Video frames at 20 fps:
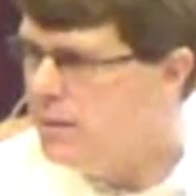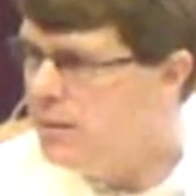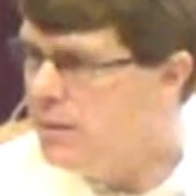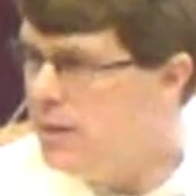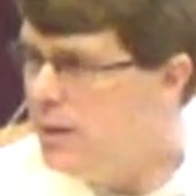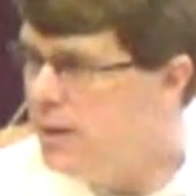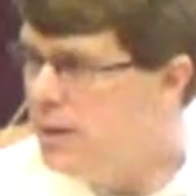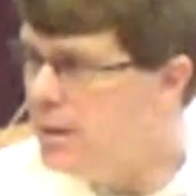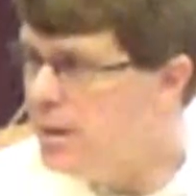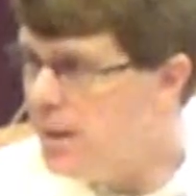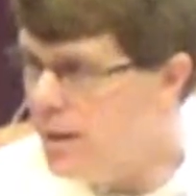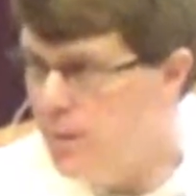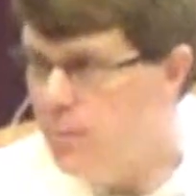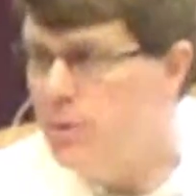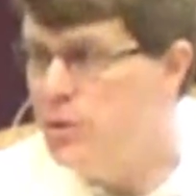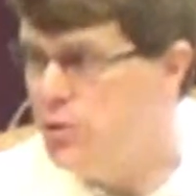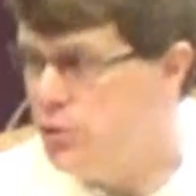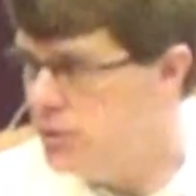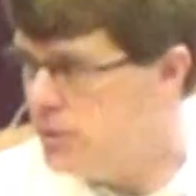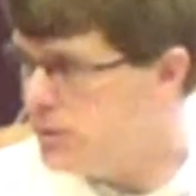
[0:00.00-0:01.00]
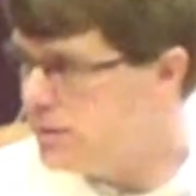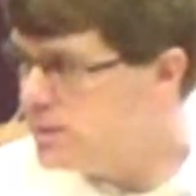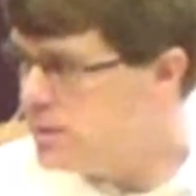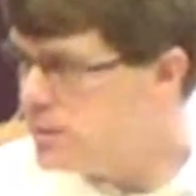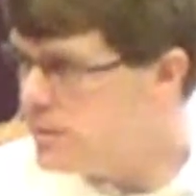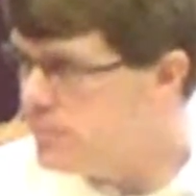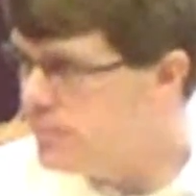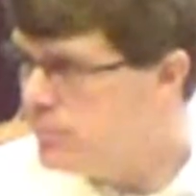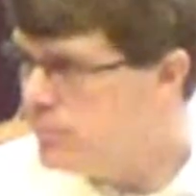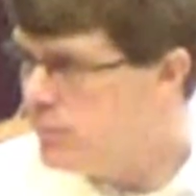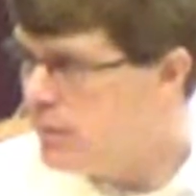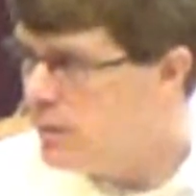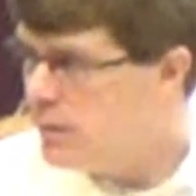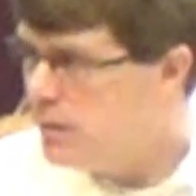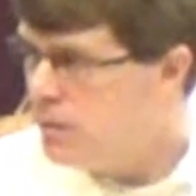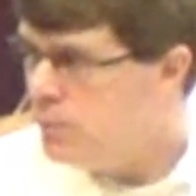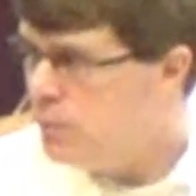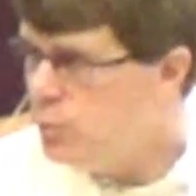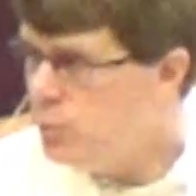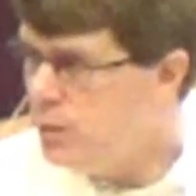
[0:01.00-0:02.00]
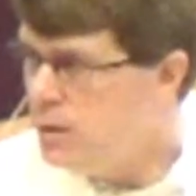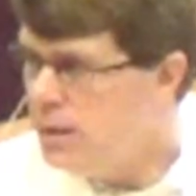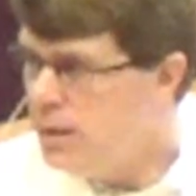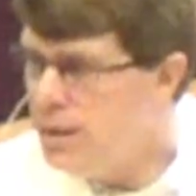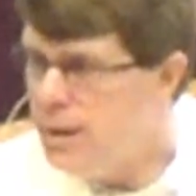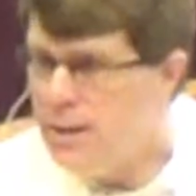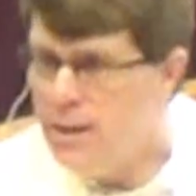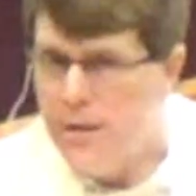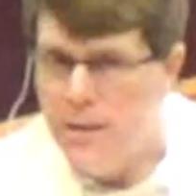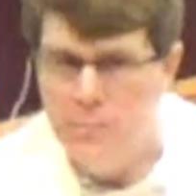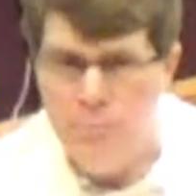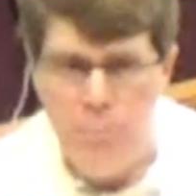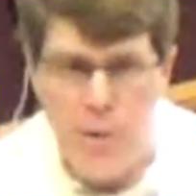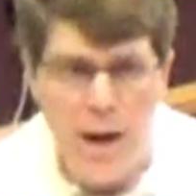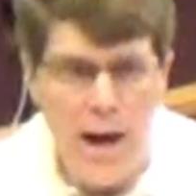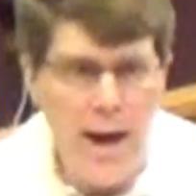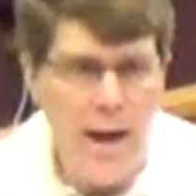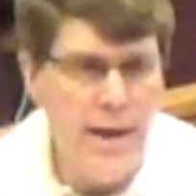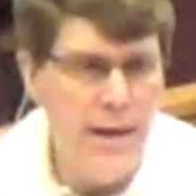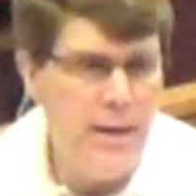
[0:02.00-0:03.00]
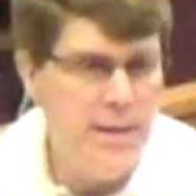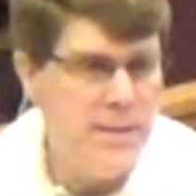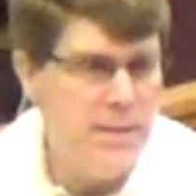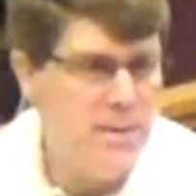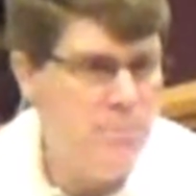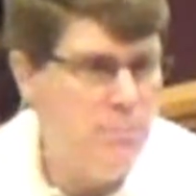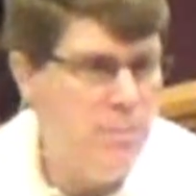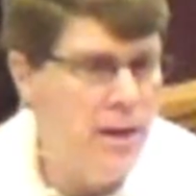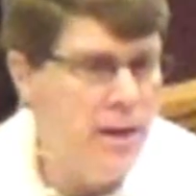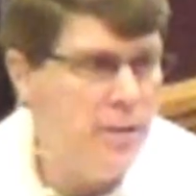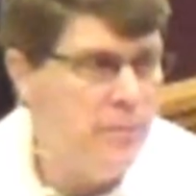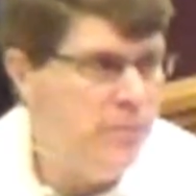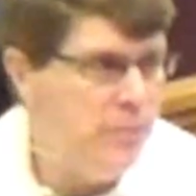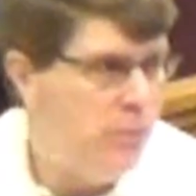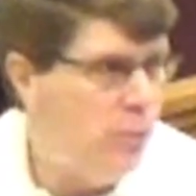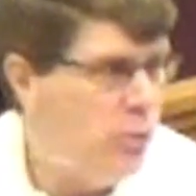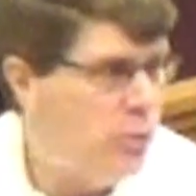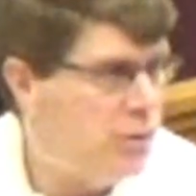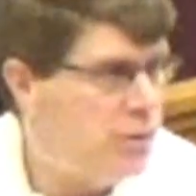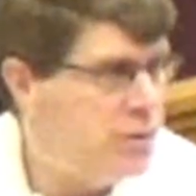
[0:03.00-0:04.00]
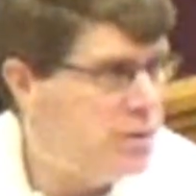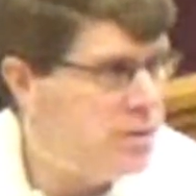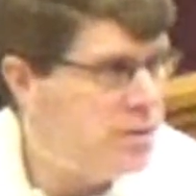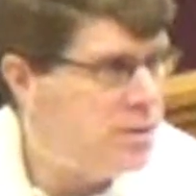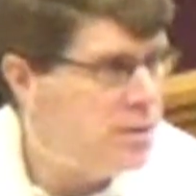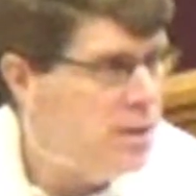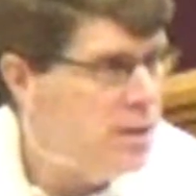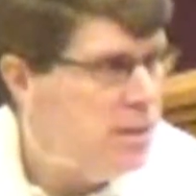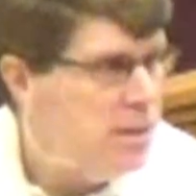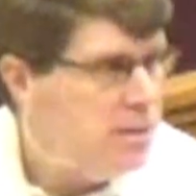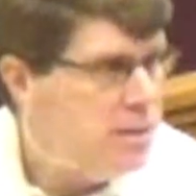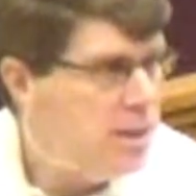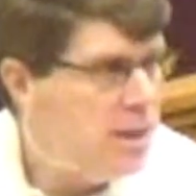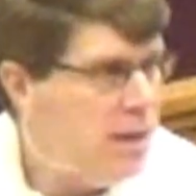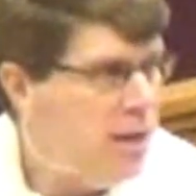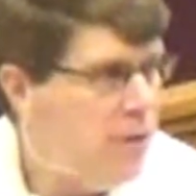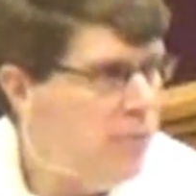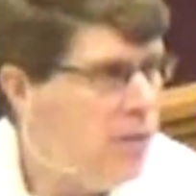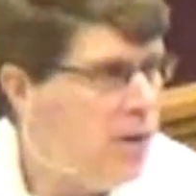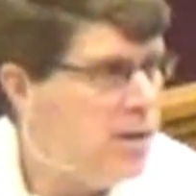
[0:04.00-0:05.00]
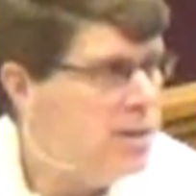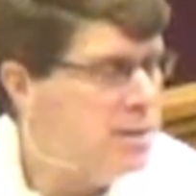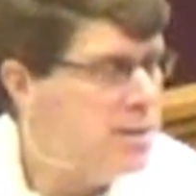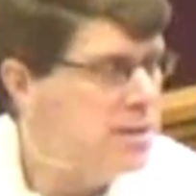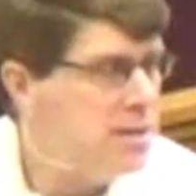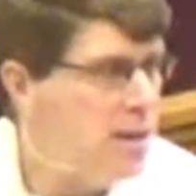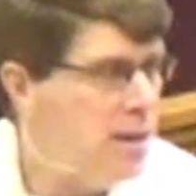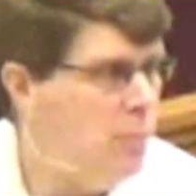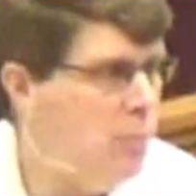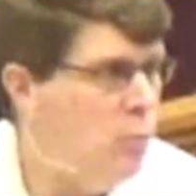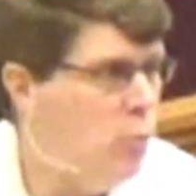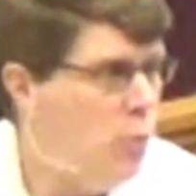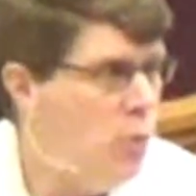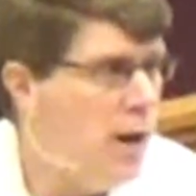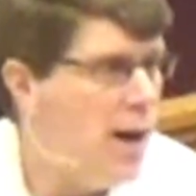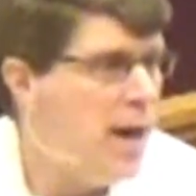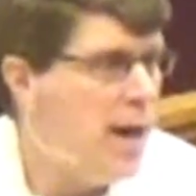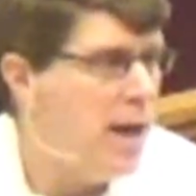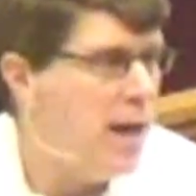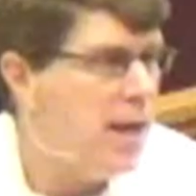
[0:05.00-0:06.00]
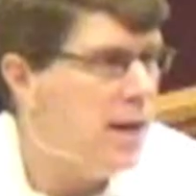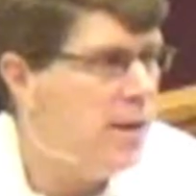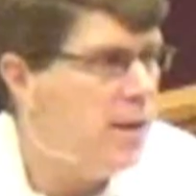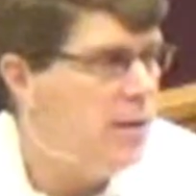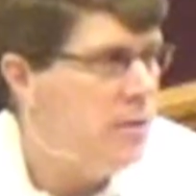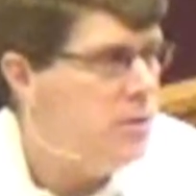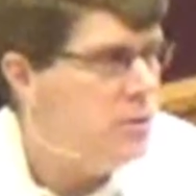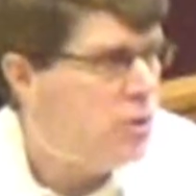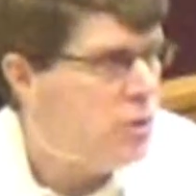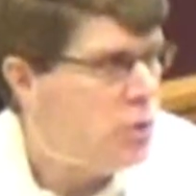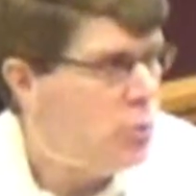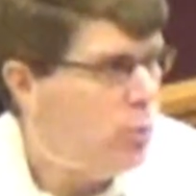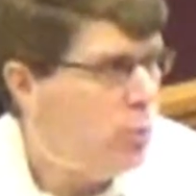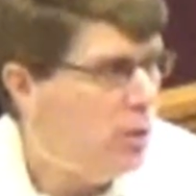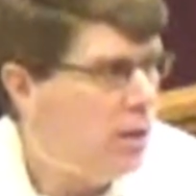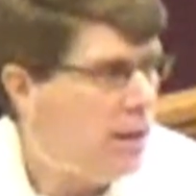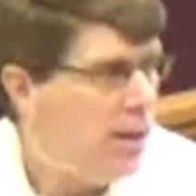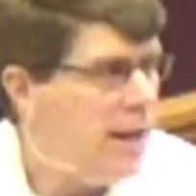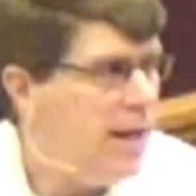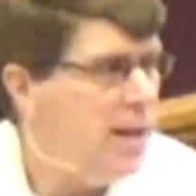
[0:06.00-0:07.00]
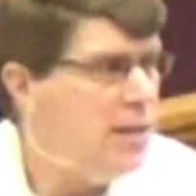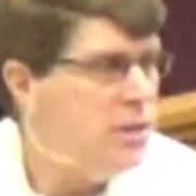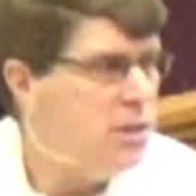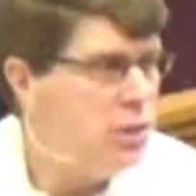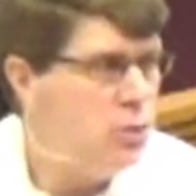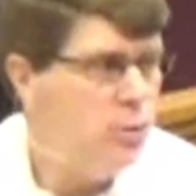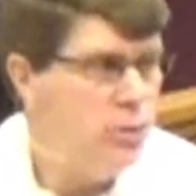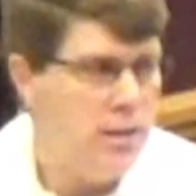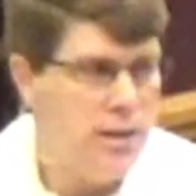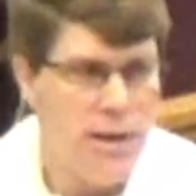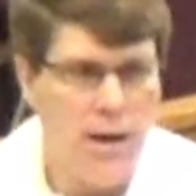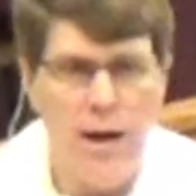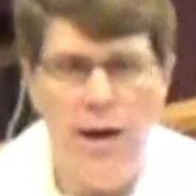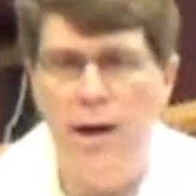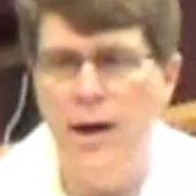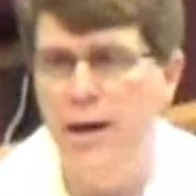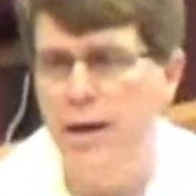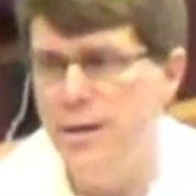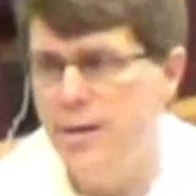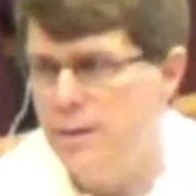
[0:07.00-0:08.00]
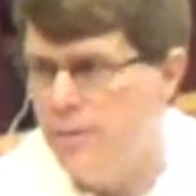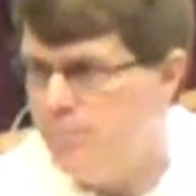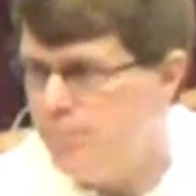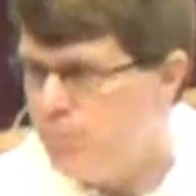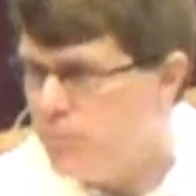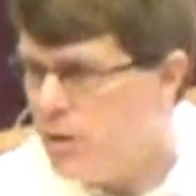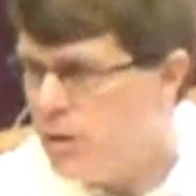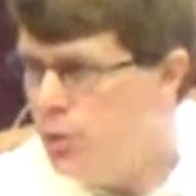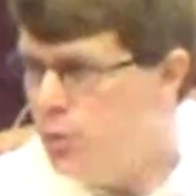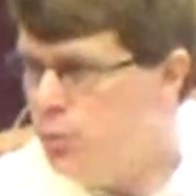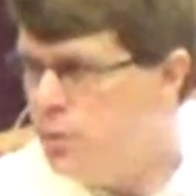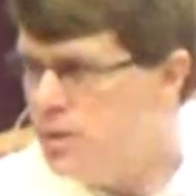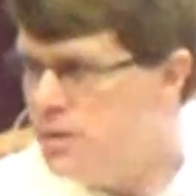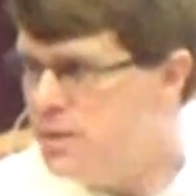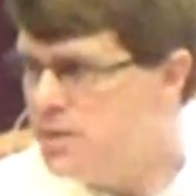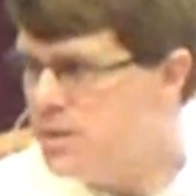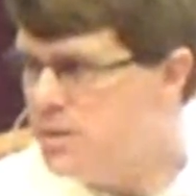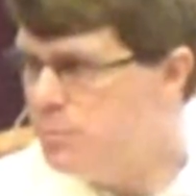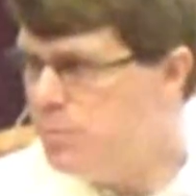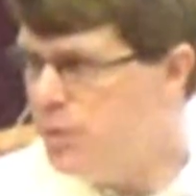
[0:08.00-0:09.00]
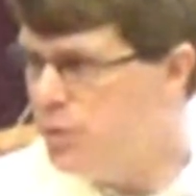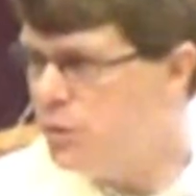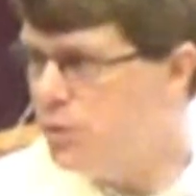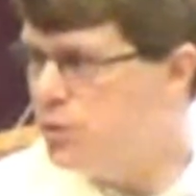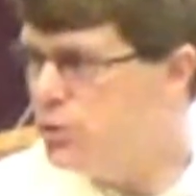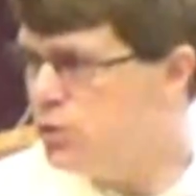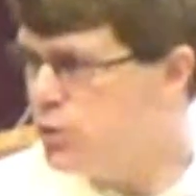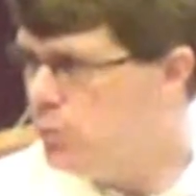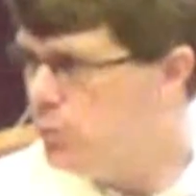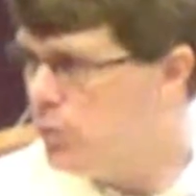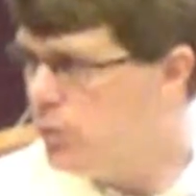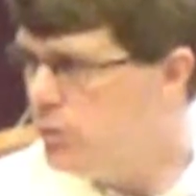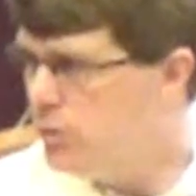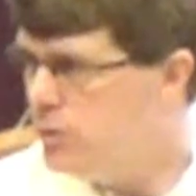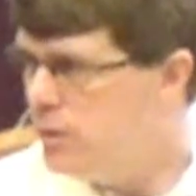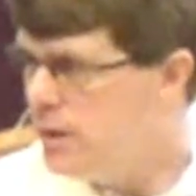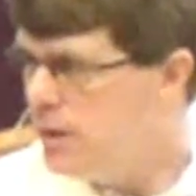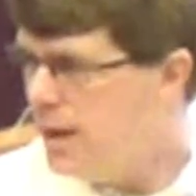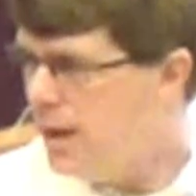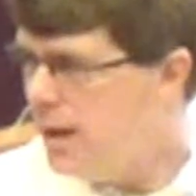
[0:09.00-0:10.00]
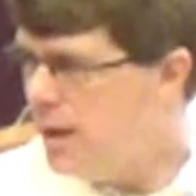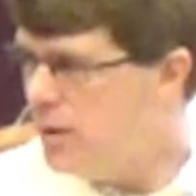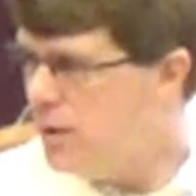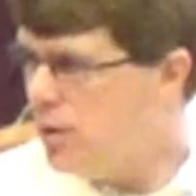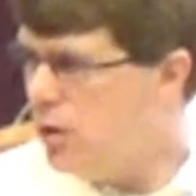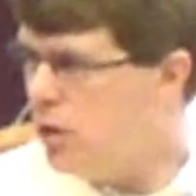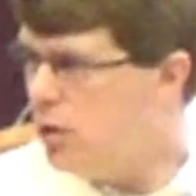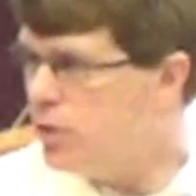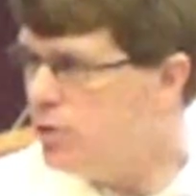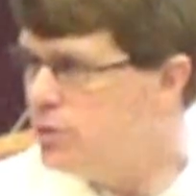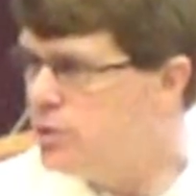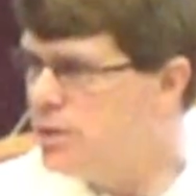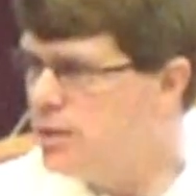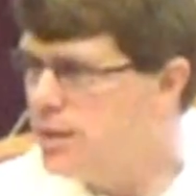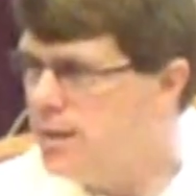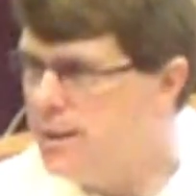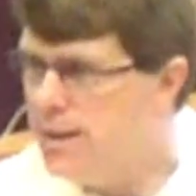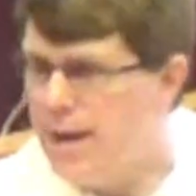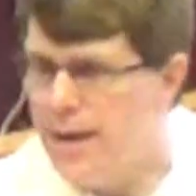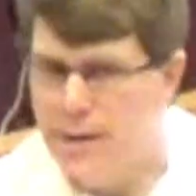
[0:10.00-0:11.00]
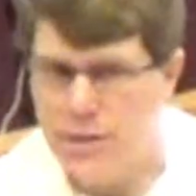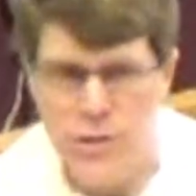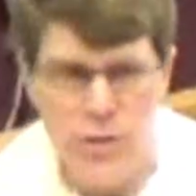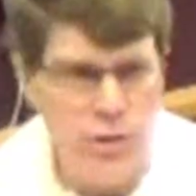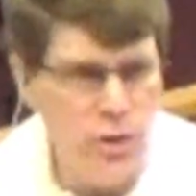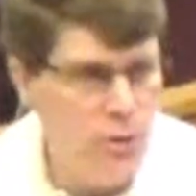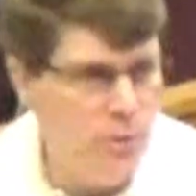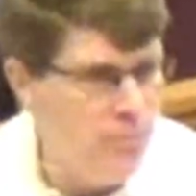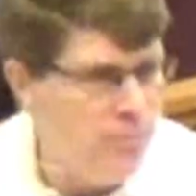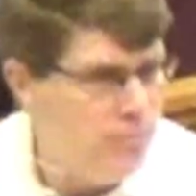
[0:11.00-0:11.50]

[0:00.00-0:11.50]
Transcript: need images. We need pious metaphors to give us some way to relate to a God who is spiritual and hard to connect to.